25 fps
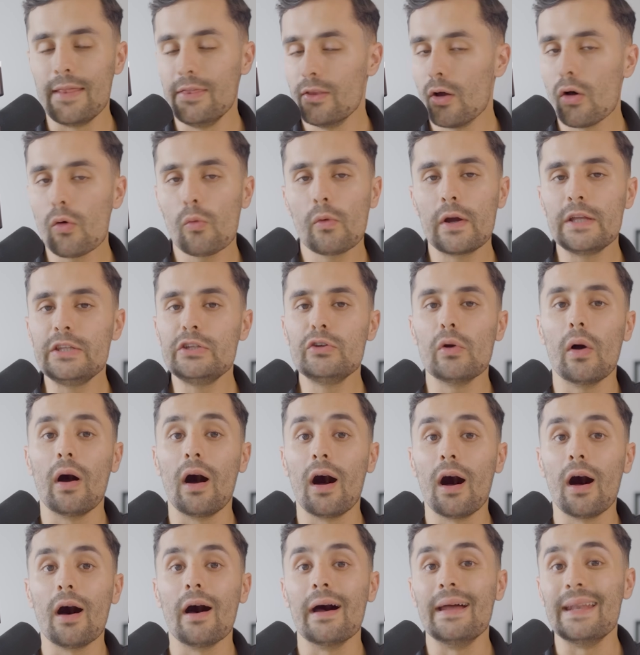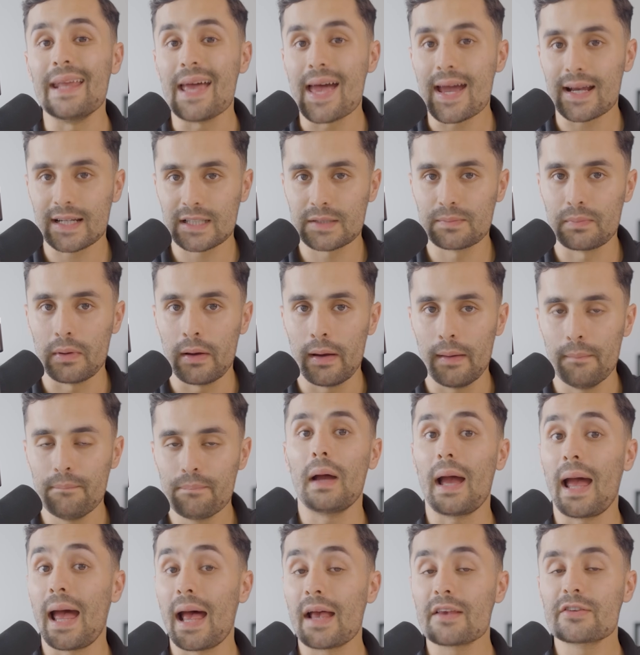and not when you are an expert,
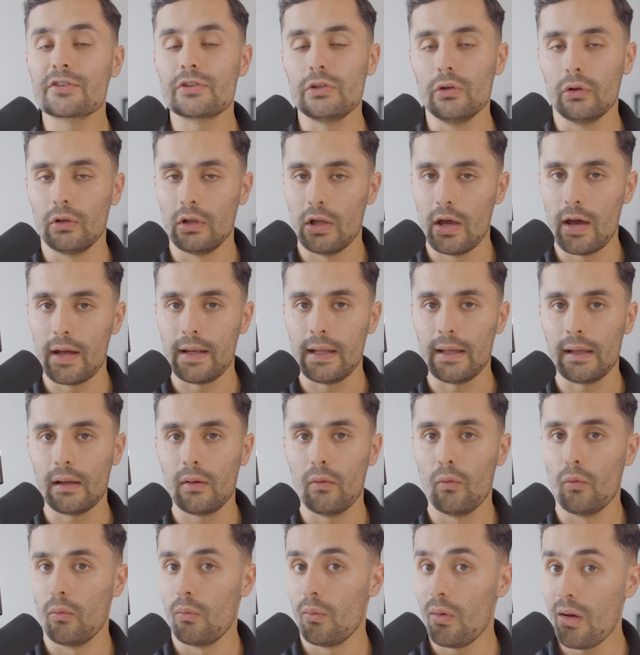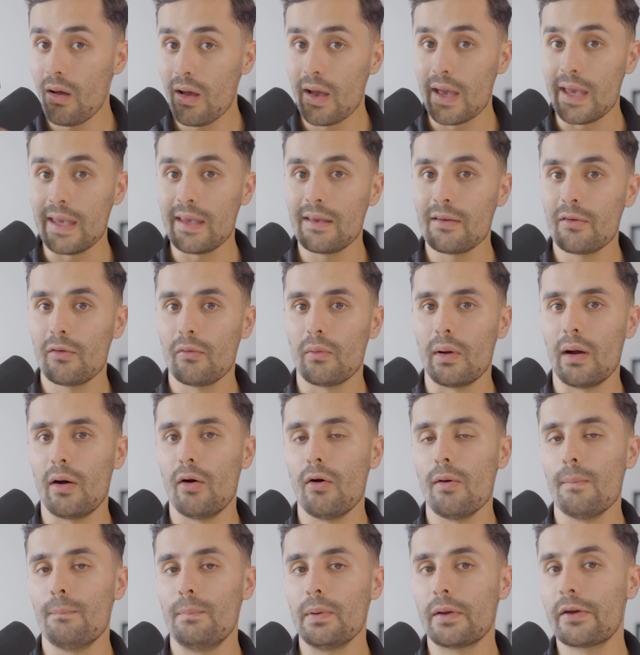but as you're learning. Why?
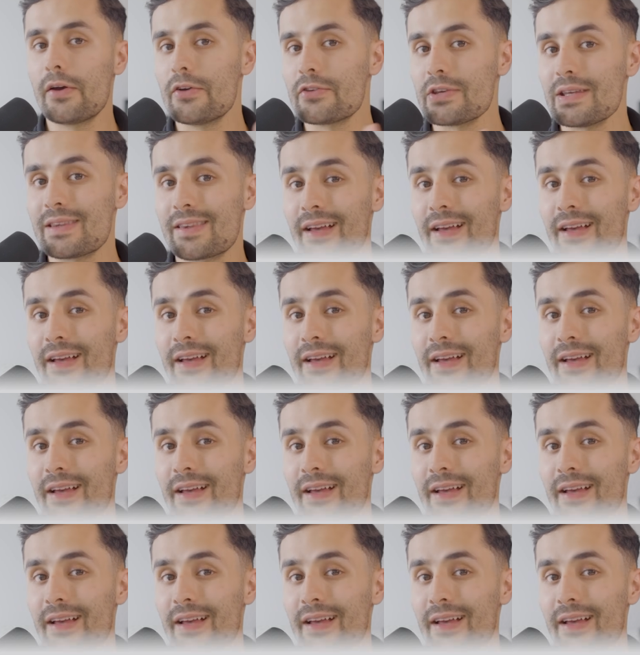Well, because